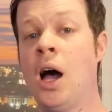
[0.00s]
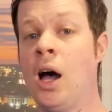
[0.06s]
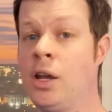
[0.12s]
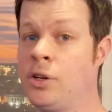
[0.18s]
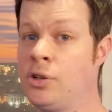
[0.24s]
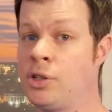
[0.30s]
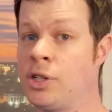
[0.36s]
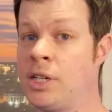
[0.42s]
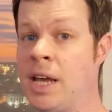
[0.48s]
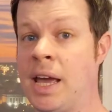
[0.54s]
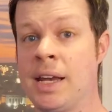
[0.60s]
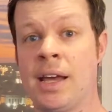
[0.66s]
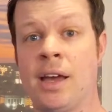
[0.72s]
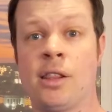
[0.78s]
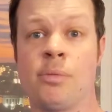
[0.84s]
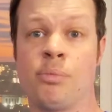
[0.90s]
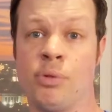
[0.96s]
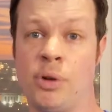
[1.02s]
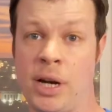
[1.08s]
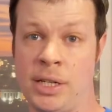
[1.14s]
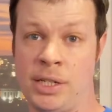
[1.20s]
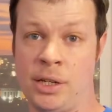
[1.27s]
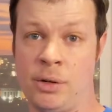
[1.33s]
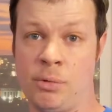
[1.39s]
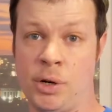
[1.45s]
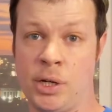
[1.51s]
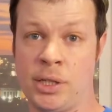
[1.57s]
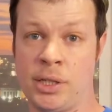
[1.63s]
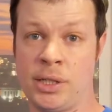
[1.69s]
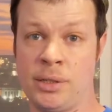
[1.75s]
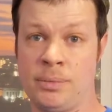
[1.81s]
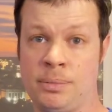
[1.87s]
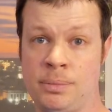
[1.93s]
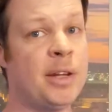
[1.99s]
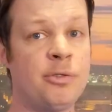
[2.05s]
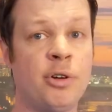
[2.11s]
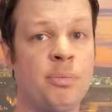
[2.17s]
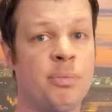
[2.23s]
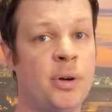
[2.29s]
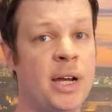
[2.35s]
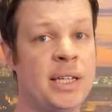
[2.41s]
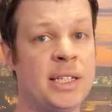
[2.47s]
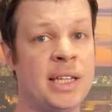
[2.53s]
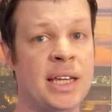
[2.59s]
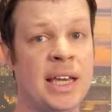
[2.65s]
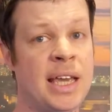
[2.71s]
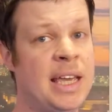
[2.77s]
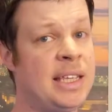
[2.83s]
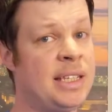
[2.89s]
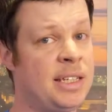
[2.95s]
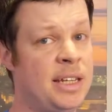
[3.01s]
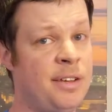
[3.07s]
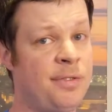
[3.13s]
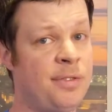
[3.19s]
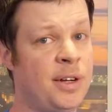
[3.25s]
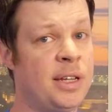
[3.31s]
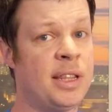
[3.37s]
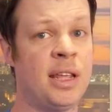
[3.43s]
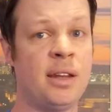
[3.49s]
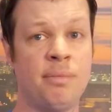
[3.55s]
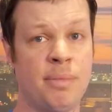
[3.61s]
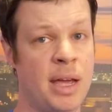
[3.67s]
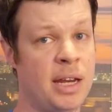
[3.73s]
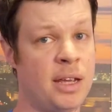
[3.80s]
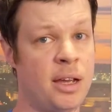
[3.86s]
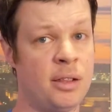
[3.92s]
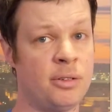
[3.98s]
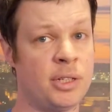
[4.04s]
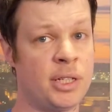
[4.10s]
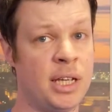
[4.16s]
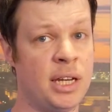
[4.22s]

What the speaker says: understand how the pricing works. Metro pricing is different than many other